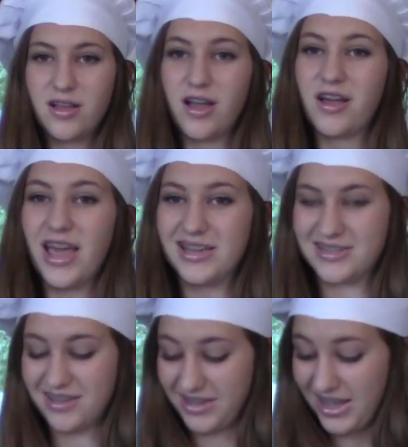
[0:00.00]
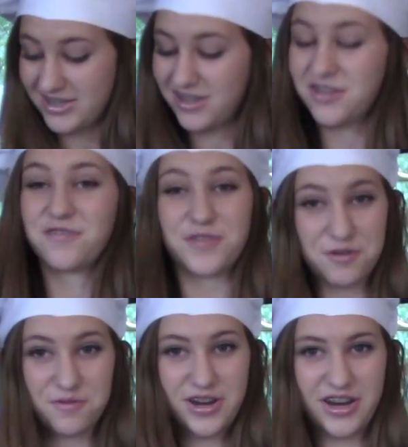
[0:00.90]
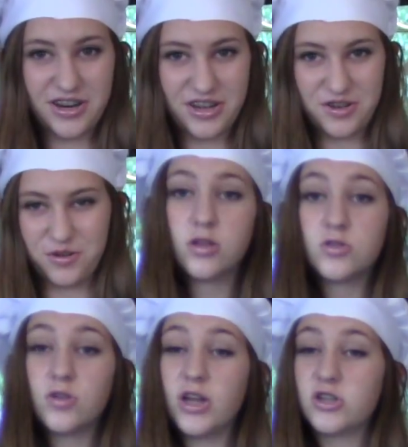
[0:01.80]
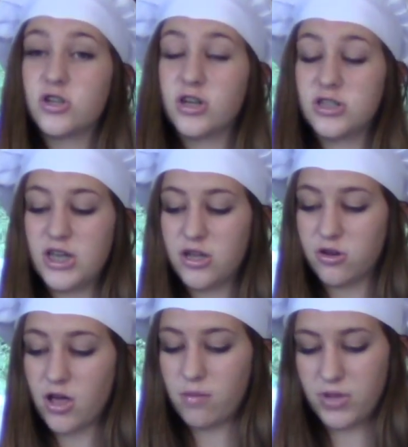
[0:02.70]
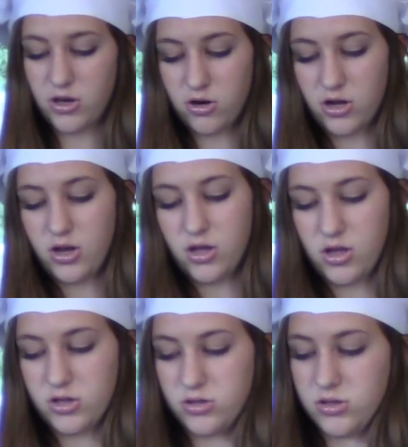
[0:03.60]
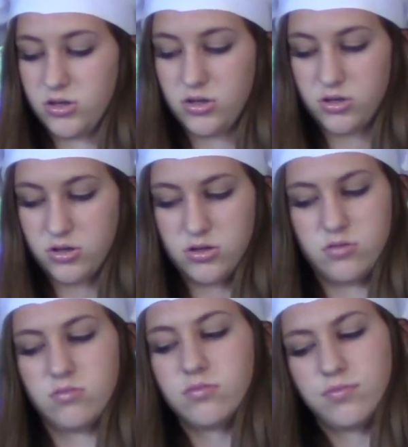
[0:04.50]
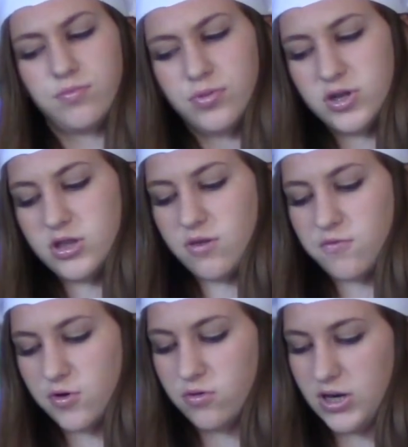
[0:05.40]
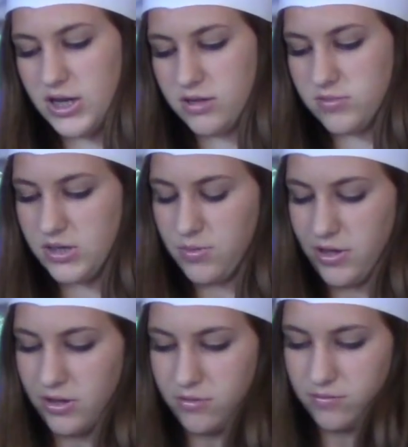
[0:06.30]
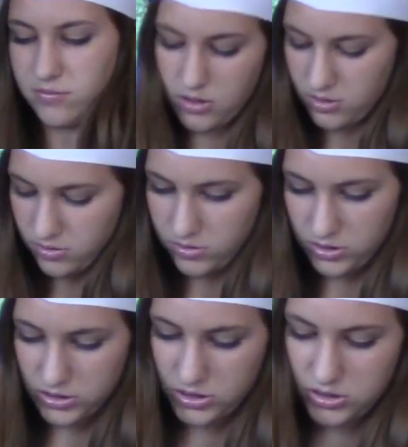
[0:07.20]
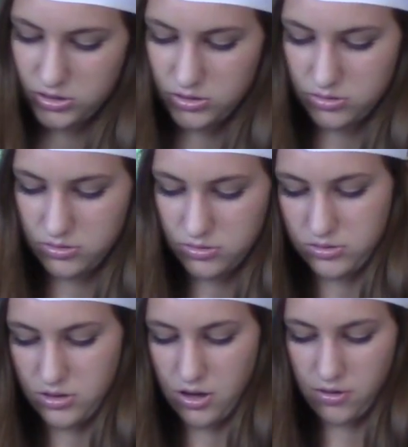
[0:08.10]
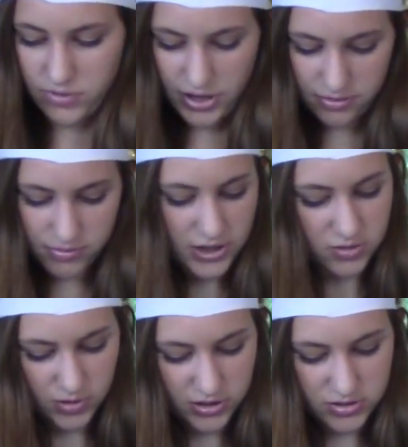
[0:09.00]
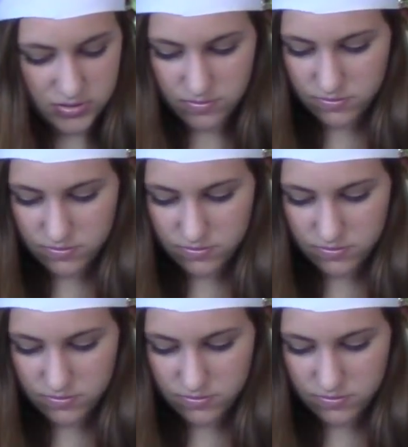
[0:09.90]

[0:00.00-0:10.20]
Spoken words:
Okay, so that's all the fruit we're gonna do. So next you're gonna take your cup and you're gonna put the fruit in it somehow. I'll just, alright, this works.